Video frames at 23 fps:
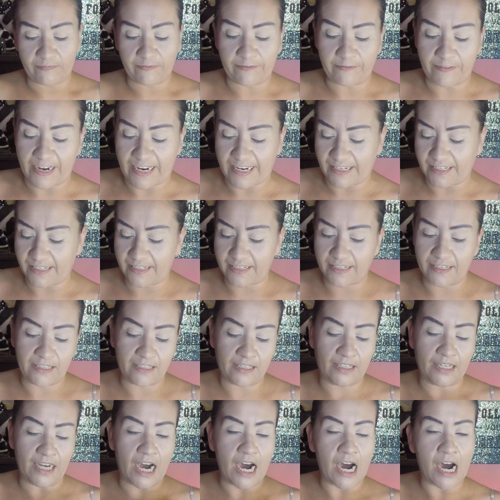faint
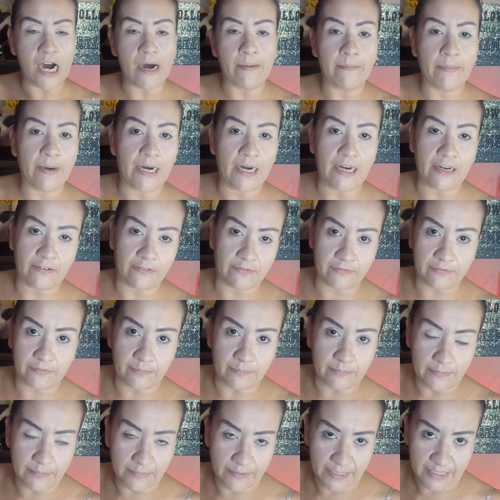hum
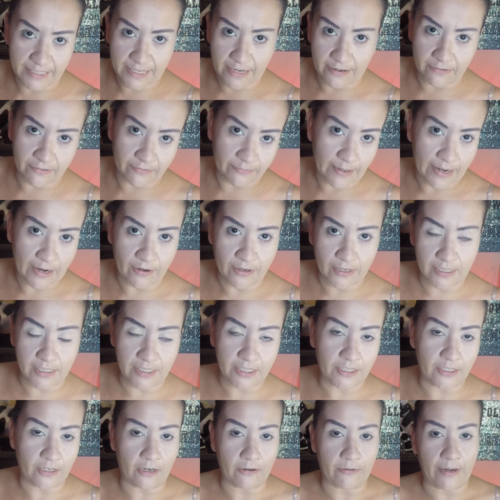of the sound of my air
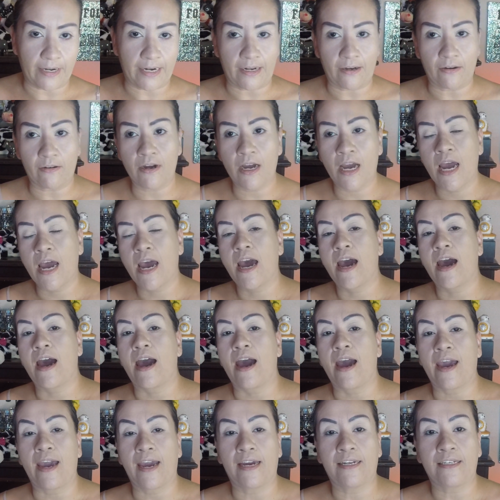conditioner on right now.
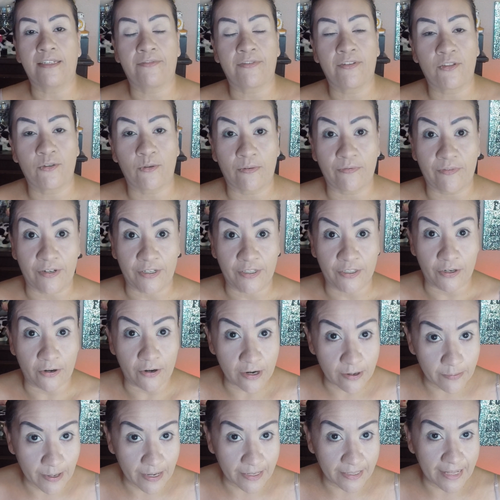And if you do, I'm very sorry
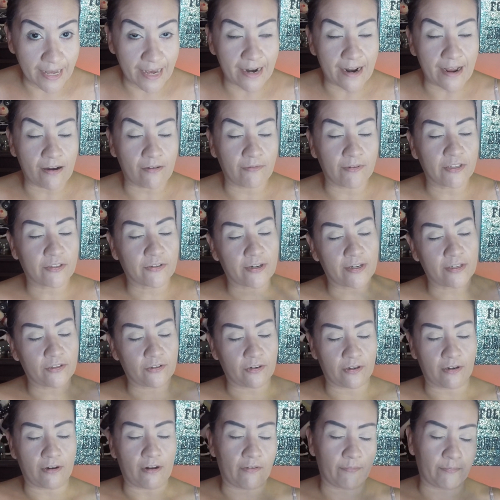about that. I always try to
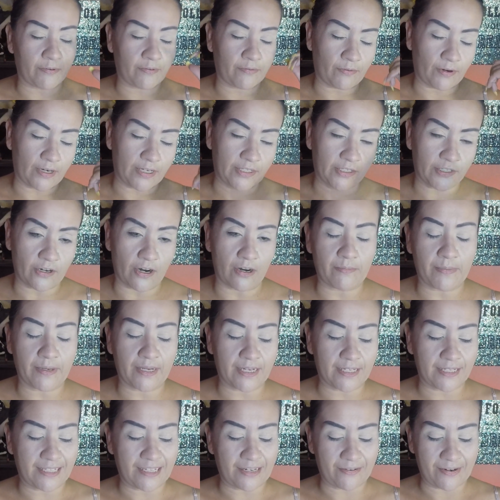turn it off before I start
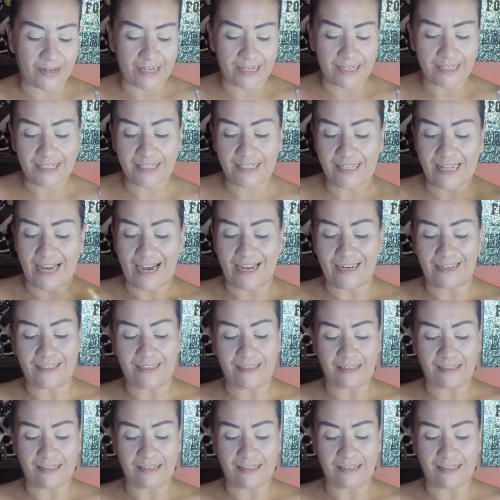because there is that